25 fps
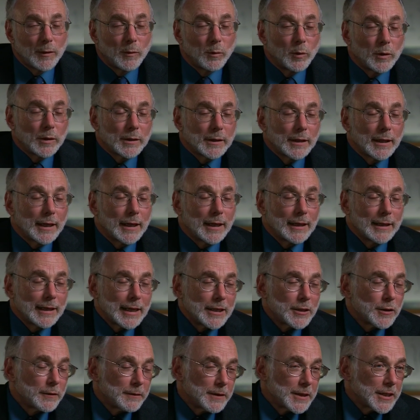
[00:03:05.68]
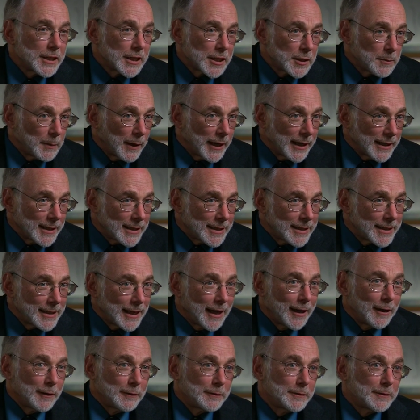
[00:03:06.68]
Well, laser physics by
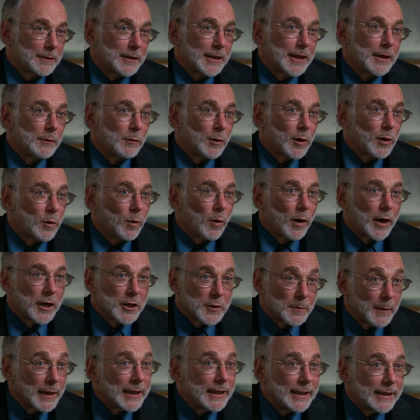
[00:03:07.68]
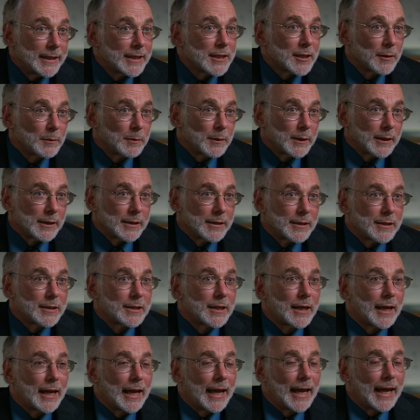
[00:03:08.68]
itself, it requires many
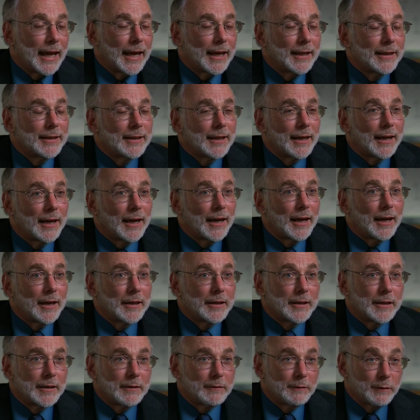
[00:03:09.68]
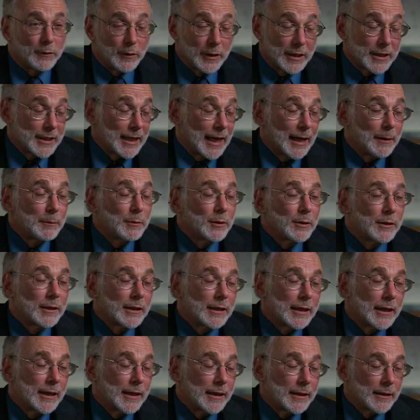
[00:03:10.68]
disciplines, and for
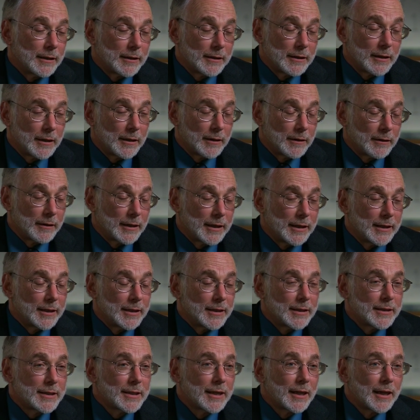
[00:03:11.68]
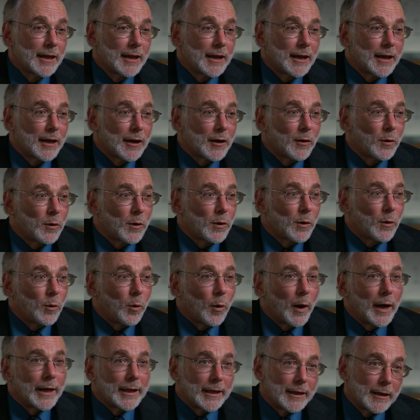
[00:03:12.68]
example, there is
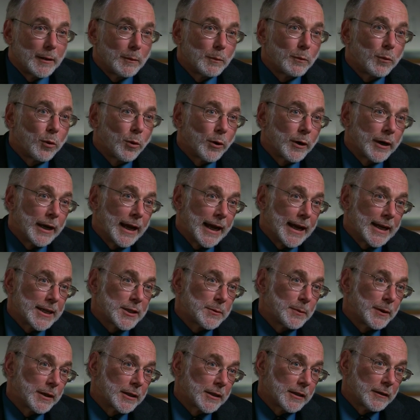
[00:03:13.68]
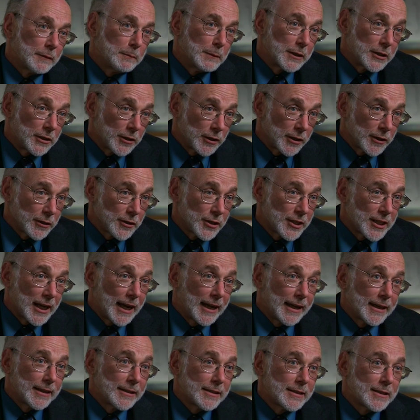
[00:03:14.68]
quite an important aspect of material
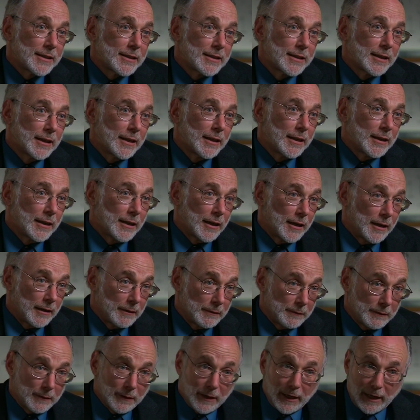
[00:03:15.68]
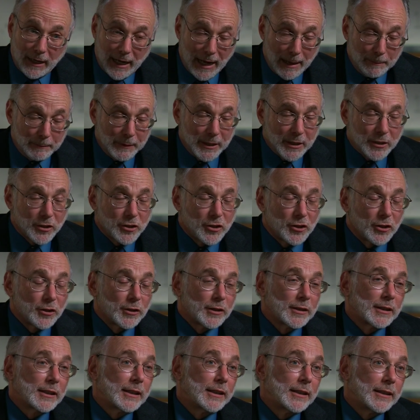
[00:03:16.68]
science, of optics
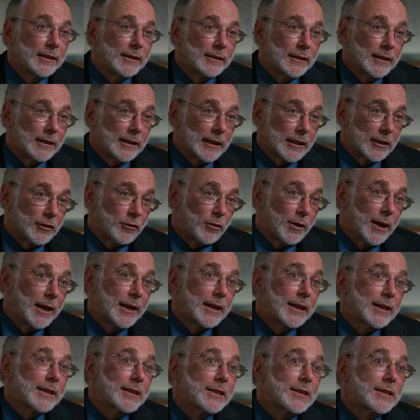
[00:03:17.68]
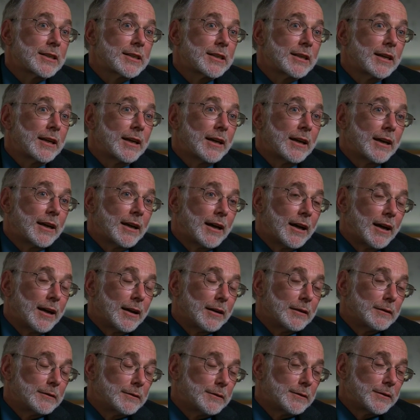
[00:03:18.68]
certainly, electronics,
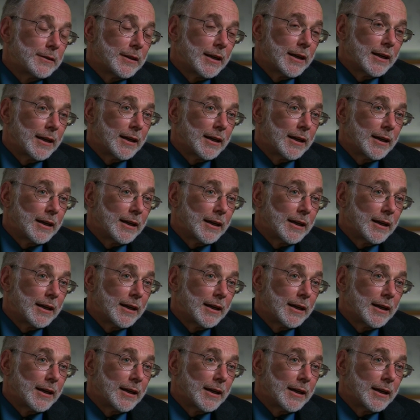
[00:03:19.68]
of